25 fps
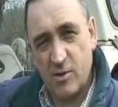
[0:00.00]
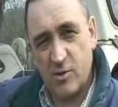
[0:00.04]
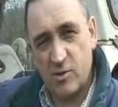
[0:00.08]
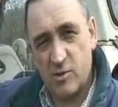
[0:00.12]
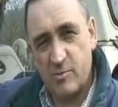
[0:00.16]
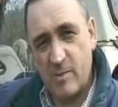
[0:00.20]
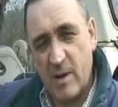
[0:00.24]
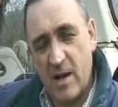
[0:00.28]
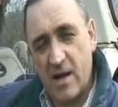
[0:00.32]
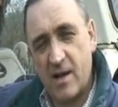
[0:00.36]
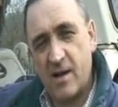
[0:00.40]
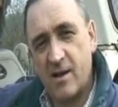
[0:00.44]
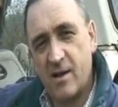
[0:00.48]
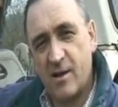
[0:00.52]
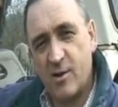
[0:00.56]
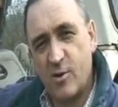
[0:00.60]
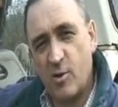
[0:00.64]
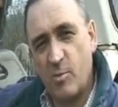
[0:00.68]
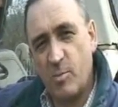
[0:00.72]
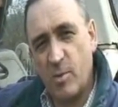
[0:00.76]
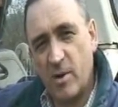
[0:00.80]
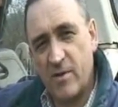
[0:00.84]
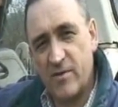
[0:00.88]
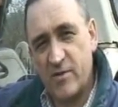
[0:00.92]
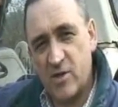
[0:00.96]
goes back a
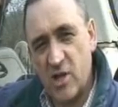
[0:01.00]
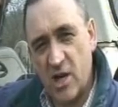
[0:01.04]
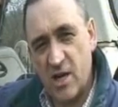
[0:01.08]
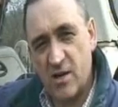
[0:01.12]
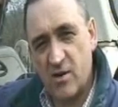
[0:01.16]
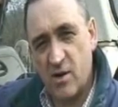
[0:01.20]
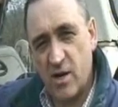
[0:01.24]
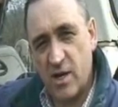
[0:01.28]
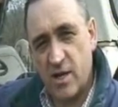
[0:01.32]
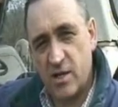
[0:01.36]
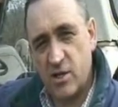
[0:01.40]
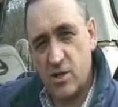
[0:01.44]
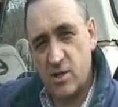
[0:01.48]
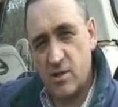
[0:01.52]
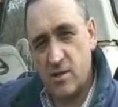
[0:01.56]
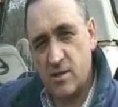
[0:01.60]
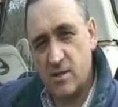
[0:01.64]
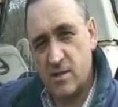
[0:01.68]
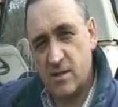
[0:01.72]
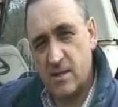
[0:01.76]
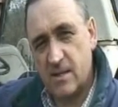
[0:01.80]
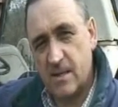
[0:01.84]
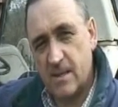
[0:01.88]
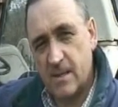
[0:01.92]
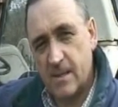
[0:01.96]
couple of
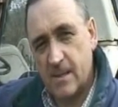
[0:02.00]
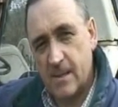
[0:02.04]
generations.